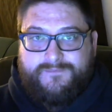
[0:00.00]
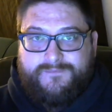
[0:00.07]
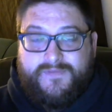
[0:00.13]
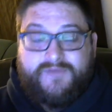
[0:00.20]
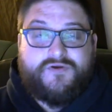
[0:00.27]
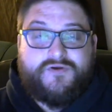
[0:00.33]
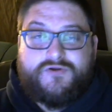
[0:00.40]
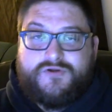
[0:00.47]

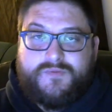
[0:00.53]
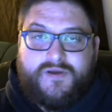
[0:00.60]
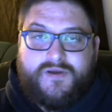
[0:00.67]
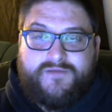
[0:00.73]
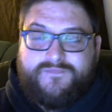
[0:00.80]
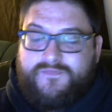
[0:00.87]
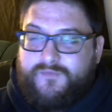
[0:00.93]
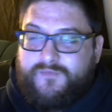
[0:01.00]

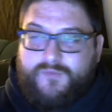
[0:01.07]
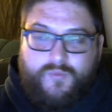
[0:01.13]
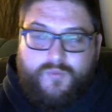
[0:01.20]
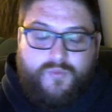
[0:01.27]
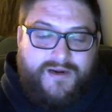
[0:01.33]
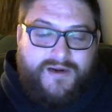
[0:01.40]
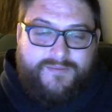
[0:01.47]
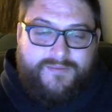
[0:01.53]
if
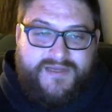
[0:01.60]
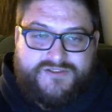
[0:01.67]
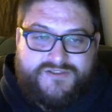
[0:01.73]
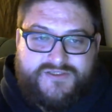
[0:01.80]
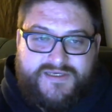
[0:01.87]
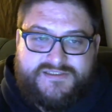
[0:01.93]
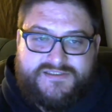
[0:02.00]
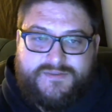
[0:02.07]
we're able to
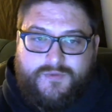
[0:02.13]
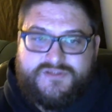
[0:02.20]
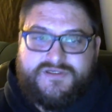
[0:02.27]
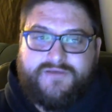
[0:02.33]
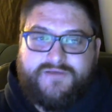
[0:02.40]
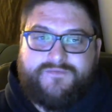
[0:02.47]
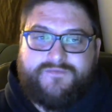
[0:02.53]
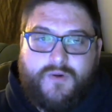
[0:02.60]
actually get some more
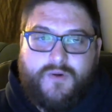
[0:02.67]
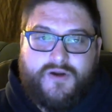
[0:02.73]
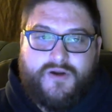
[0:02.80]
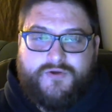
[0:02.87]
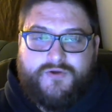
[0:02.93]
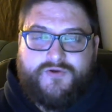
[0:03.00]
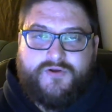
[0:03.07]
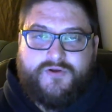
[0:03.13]
stuff going on
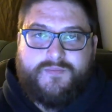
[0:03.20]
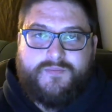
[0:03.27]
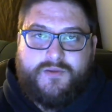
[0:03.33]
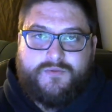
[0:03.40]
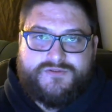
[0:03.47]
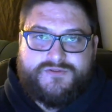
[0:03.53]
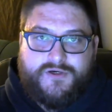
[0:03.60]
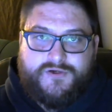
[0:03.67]
YouTube, maybe
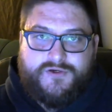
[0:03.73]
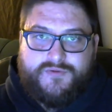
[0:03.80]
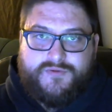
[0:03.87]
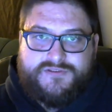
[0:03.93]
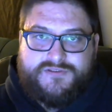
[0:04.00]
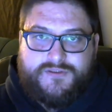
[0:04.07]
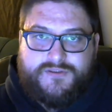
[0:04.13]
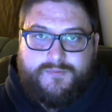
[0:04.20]
we'll start
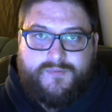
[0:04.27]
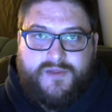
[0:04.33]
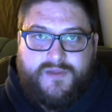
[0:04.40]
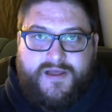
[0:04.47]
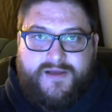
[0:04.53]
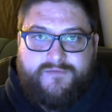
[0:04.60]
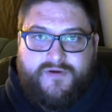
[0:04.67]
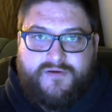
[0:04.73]
doing some
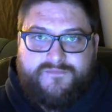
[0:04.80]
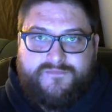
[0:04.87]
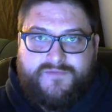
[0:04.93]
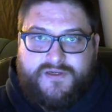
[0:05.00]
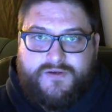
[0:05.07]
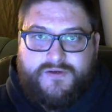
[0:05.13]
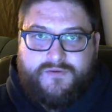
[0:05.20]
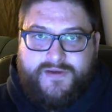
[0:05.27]
live
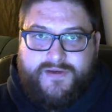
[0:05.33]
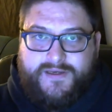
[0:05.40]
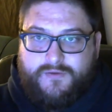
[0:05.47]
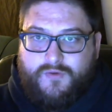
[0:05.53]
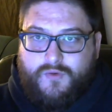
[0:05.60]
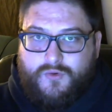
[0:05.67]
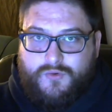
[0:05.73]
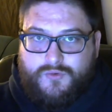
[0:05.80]
video, like
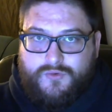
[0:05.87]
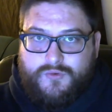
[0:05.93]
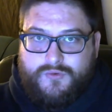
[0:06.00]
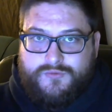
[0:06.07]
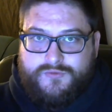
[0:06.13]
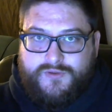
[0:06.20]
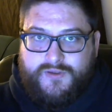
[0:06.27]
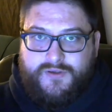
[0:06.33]

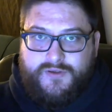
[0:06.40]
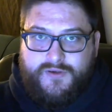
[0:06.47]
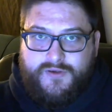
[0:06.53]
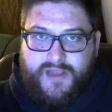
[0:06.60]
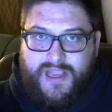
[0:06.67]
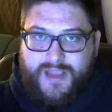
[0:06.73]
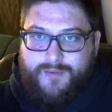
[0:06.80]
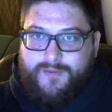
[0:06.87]
old
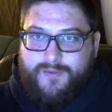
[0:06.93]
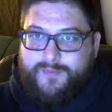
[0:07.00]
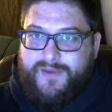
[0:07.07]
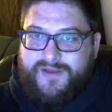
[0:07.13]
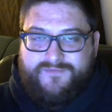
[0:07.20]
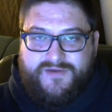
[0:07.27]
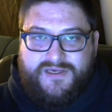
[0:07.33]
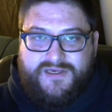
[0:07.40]

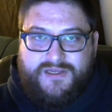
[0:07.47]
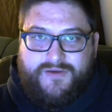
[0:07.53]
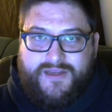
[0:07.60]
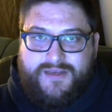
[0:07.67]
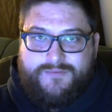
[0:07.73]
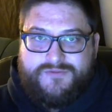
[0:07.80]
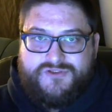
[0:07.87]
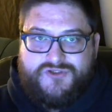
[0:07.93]
MMA video
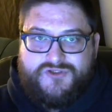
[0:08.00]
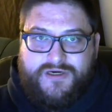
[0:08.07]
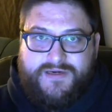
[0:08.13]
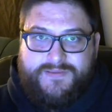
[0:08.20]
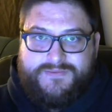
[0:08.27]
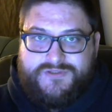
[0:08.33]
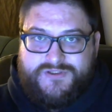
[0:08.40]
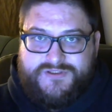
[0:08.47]
game
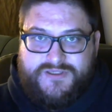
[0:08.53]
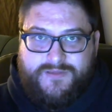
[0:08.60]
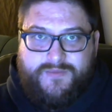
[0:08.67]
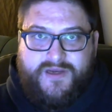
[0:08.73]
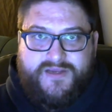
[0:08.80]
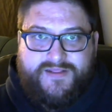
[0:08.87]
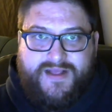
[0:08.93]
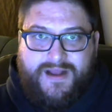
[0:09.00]
streams or something
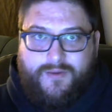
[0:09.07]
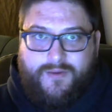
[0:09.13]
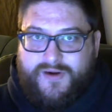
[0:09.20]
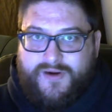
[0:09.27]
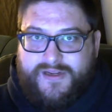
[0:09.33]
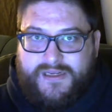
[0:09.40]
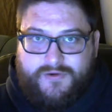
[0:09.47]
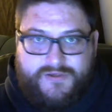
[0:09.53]
like that, where
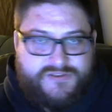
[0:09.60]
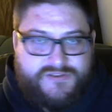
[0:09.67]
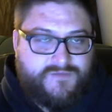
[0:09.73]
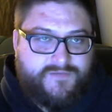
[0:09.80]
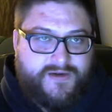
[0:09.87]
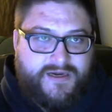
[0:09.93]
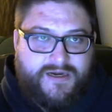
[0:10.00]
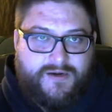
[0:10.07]
I get Chris
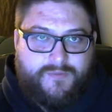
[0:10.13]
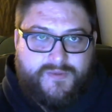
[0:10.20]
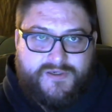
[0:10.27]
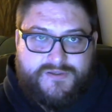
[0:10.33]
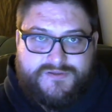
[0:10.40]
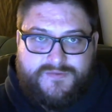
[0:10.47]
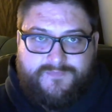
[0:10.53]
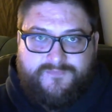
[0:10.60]
over here and we
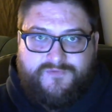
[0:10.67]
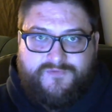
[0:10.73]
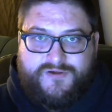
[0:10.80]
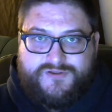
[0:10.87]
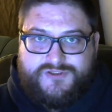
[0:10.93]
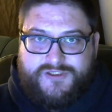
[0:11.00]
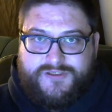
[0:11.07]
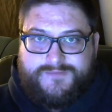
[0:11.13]
do some
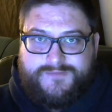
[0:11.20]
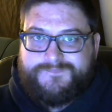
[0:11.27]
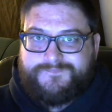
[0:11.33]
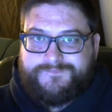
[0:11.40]
fun shit.